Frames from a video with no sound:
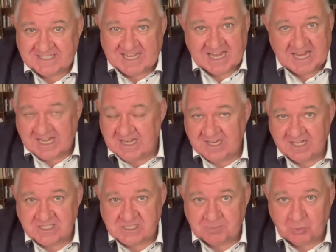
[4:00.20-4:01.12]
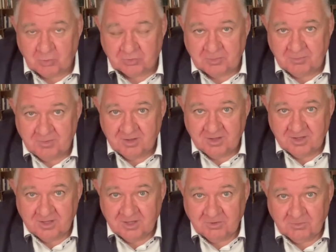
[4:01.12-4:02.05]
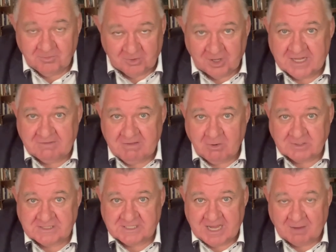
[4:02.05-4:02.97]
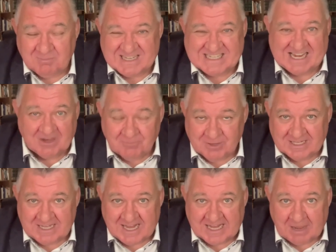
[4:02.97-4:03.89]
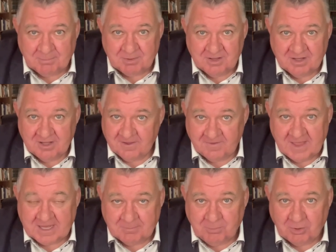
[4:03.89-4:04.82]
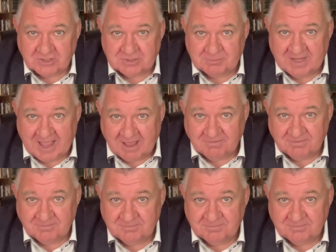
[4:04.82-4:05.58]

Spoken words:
Get in and support them. We've got to give our Aussie companies every leg up that they can possibly have.